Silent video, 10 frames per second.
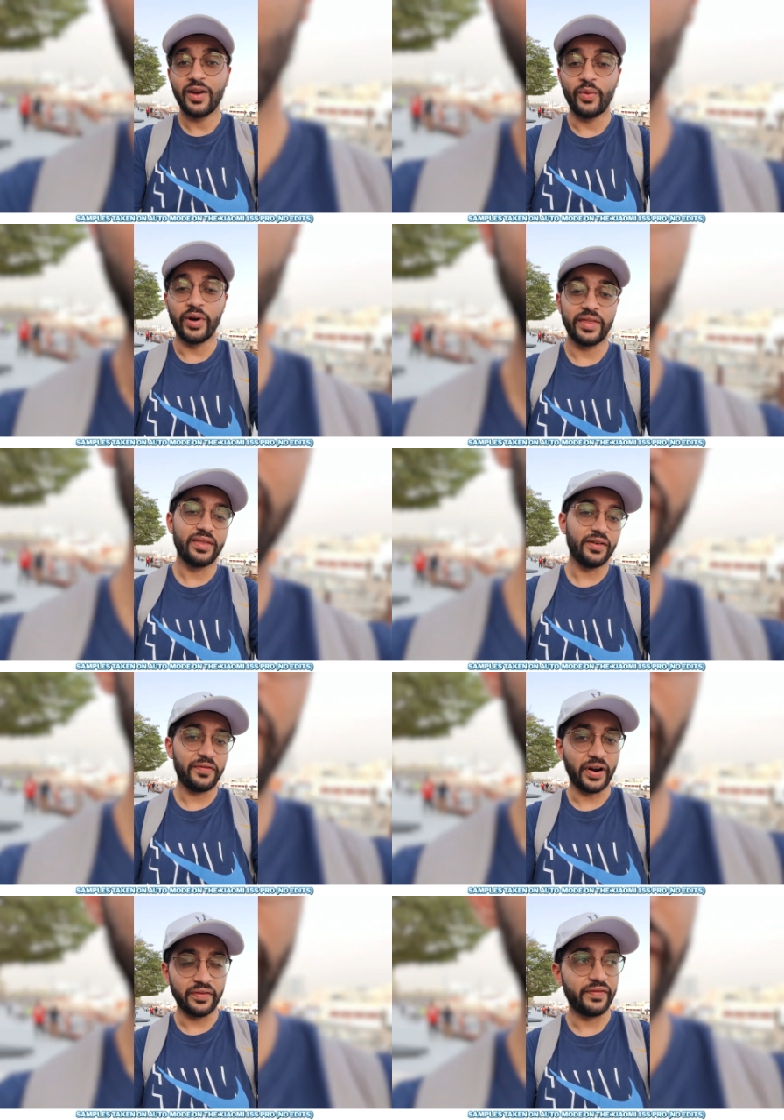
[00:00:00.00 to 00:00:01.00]
with the
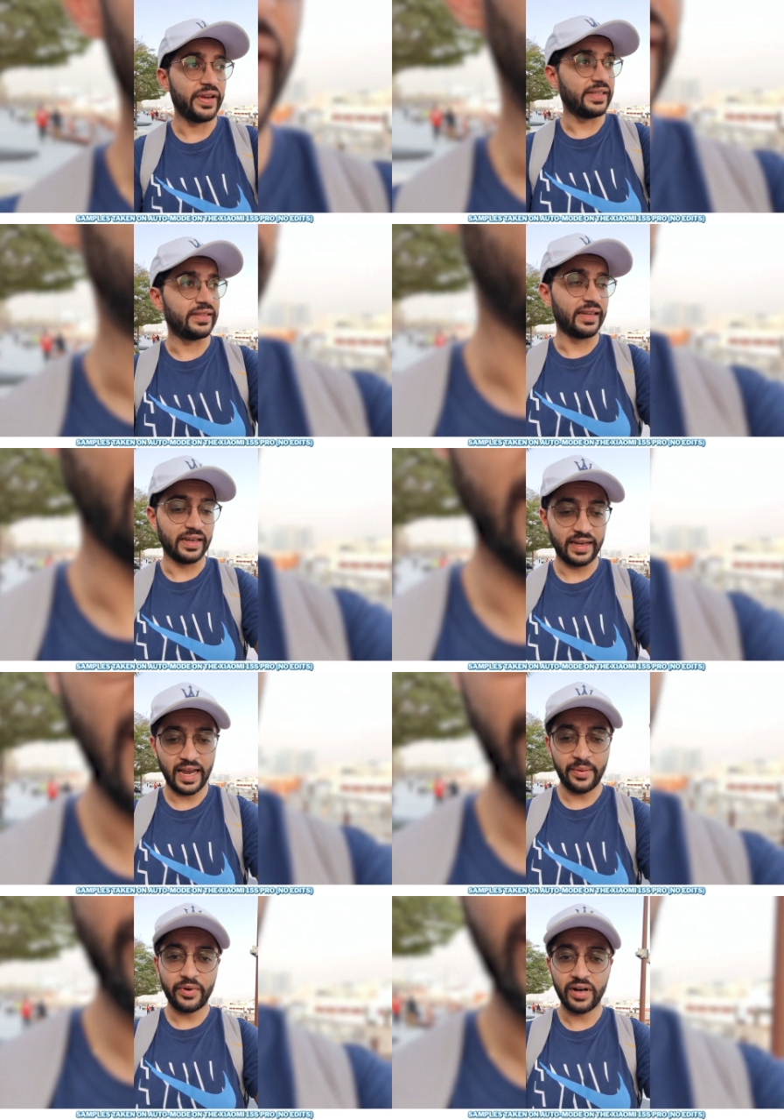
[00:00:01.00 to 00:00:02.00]
front-facing
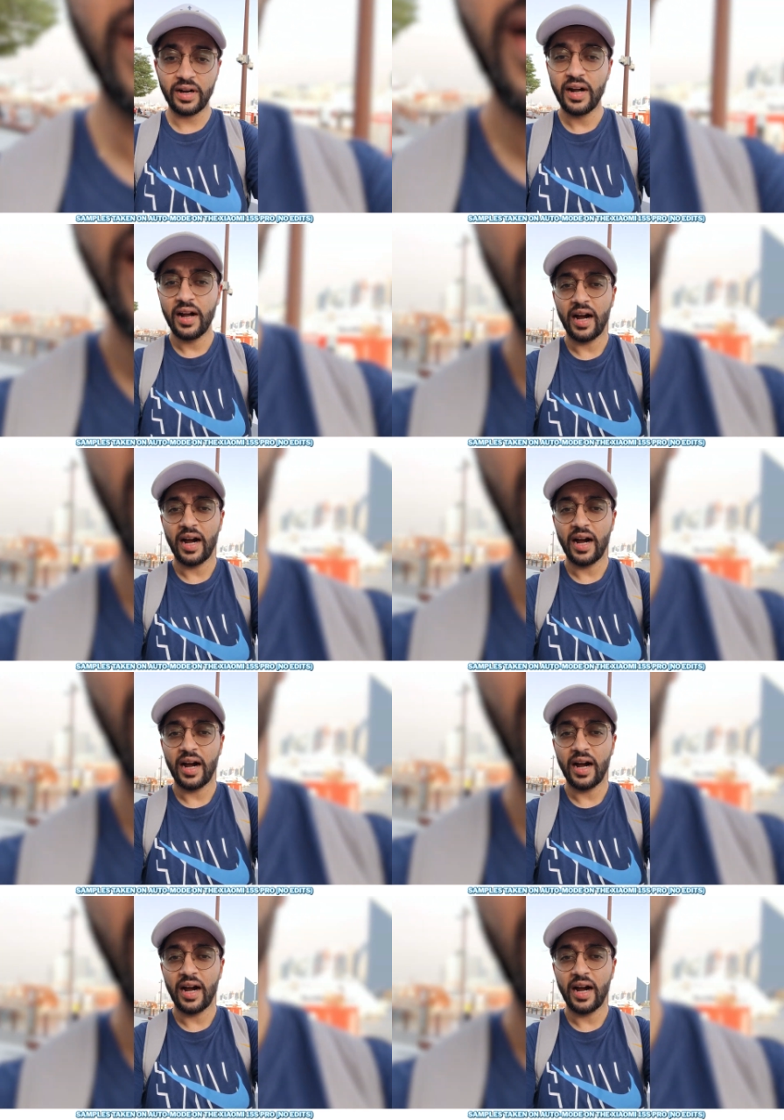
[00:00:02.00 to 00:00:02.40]
camera.